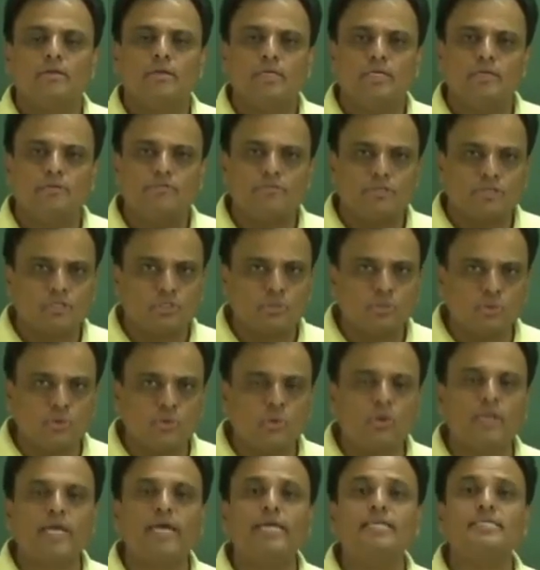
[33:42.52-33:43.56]
If the two
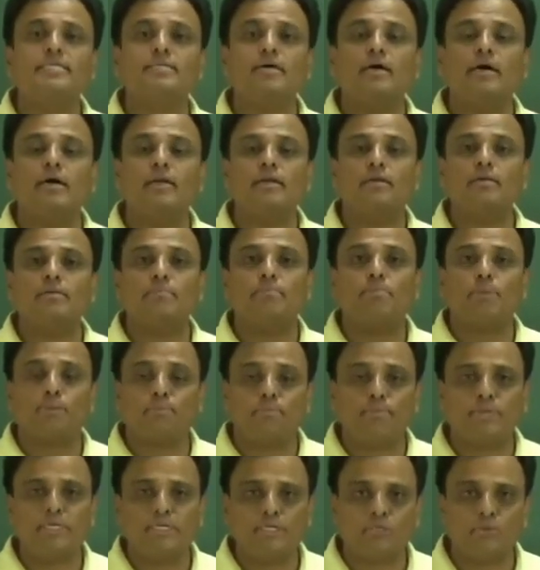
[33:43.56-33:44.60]
lines are
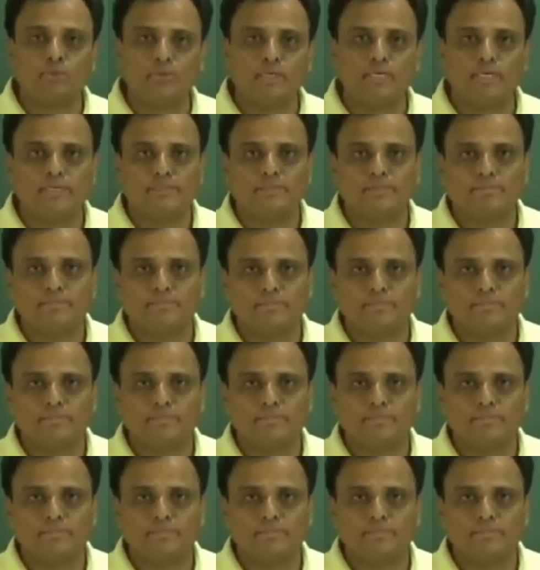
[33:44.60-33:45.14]
perpendicular,